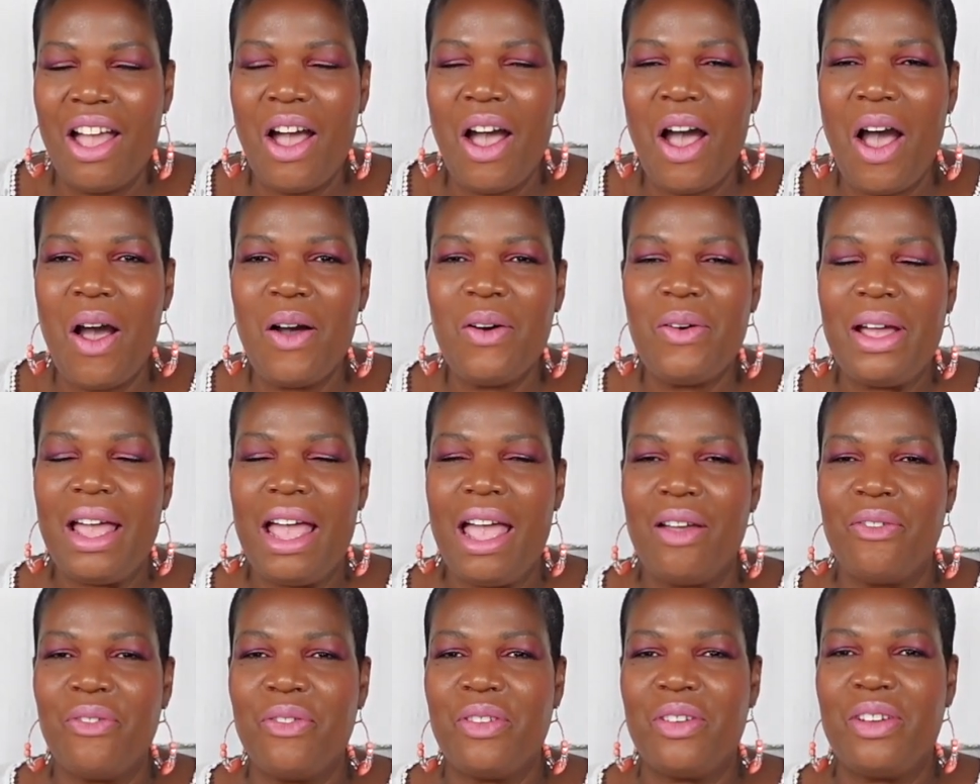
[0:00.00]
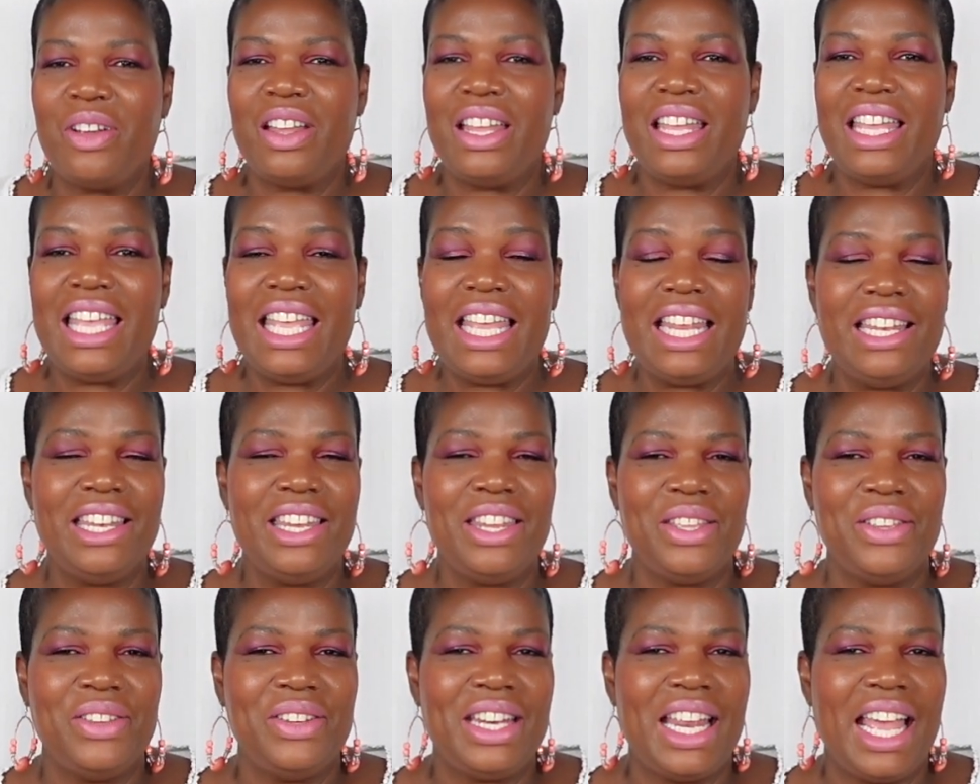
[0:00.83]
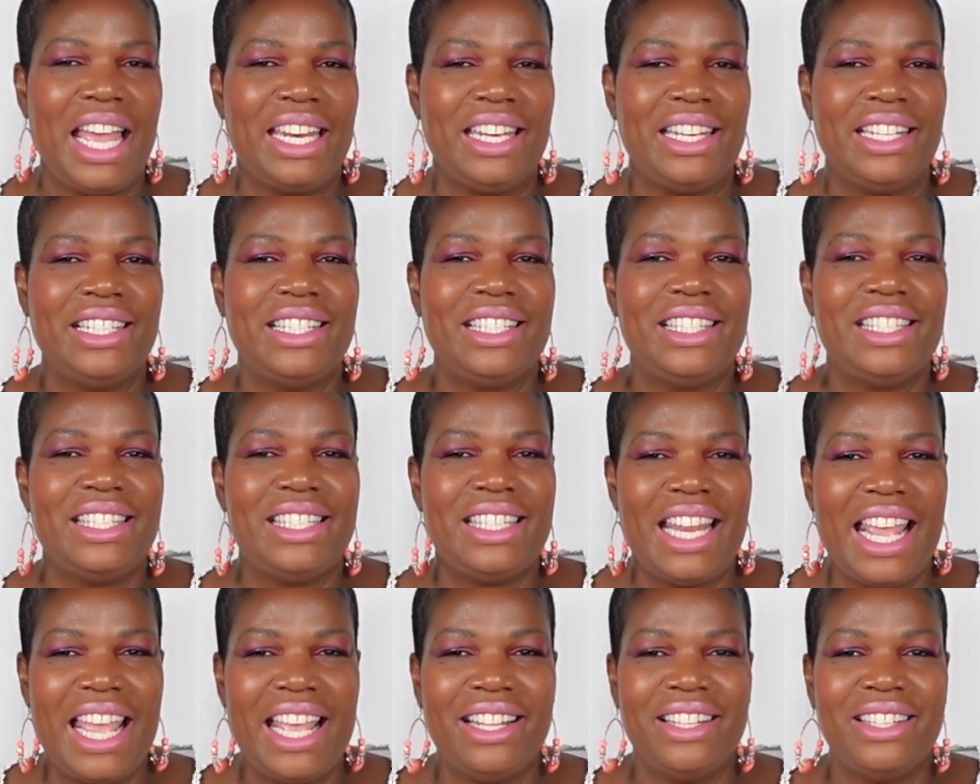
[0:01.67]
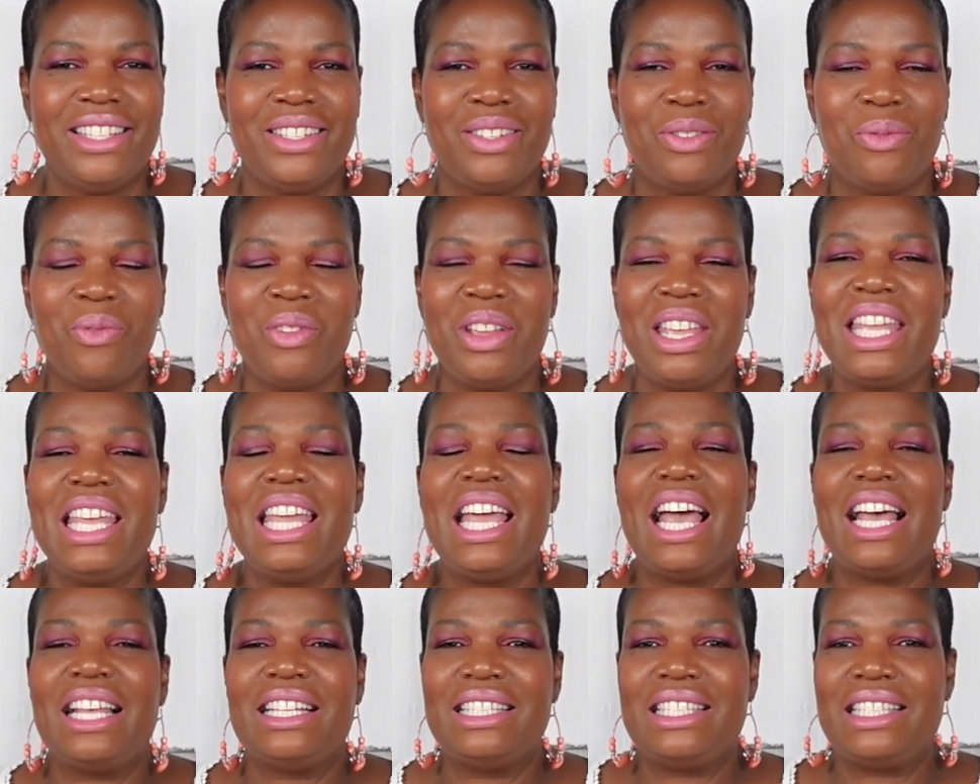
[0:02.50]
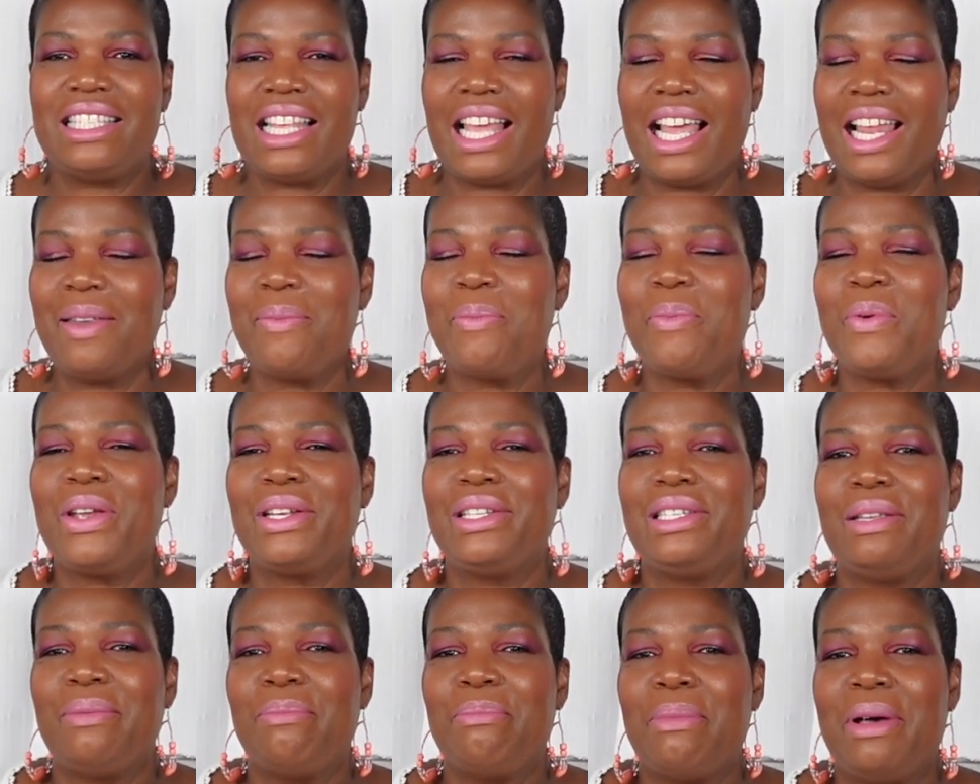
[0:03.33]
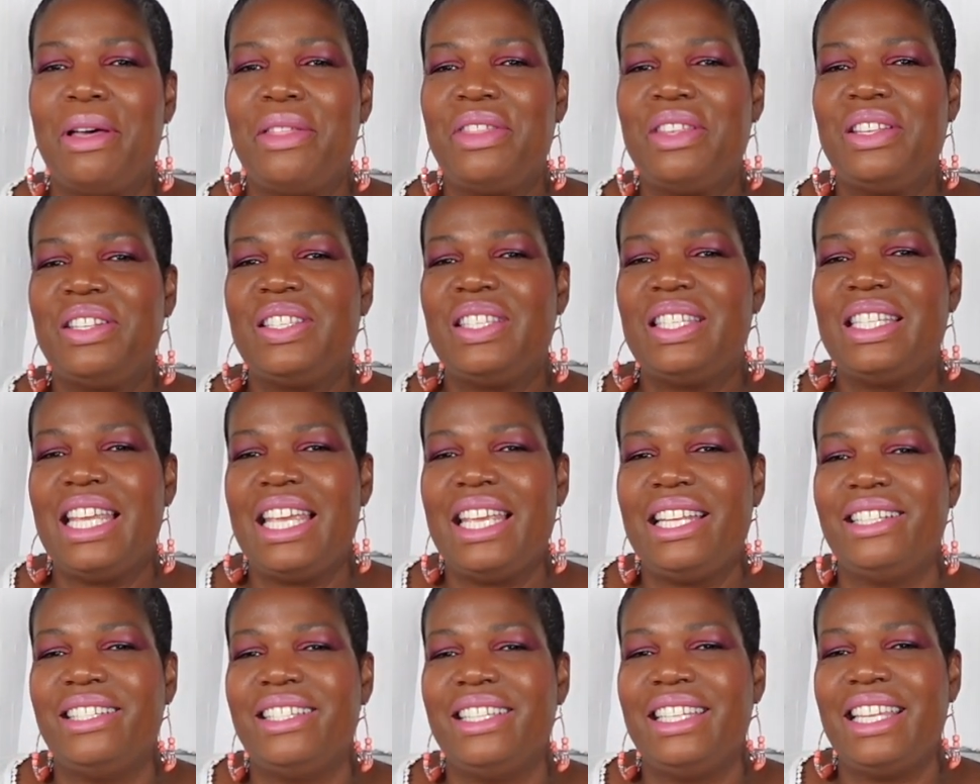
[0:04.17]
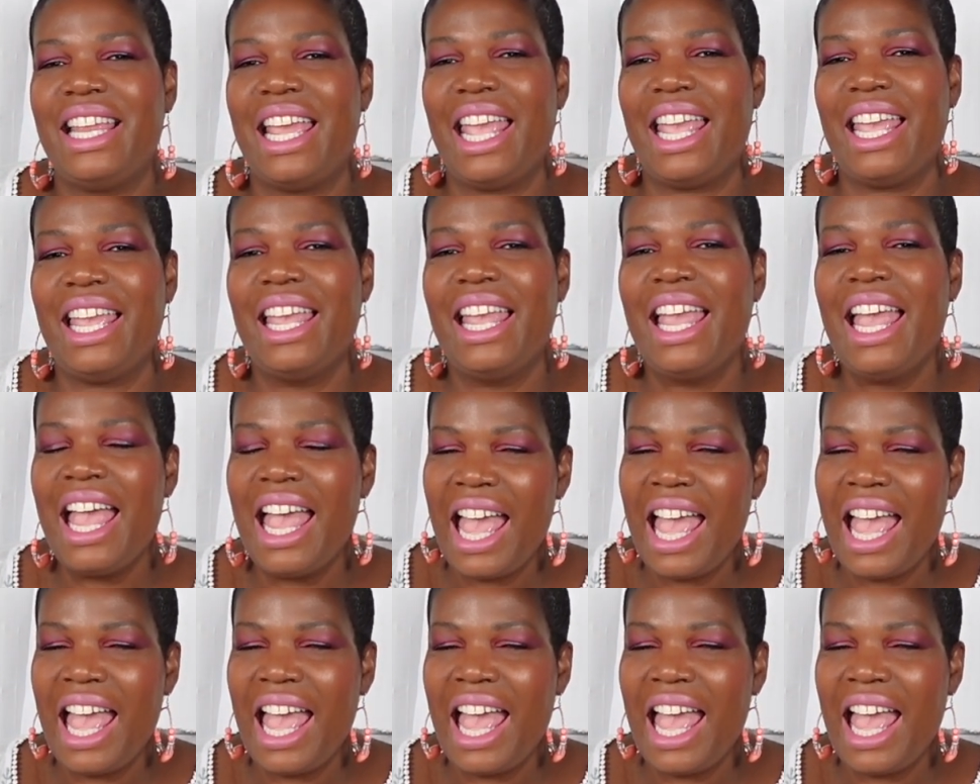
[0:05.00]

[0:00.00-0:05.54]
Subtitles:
However, in the United States, we are celebrating Mother's Day today.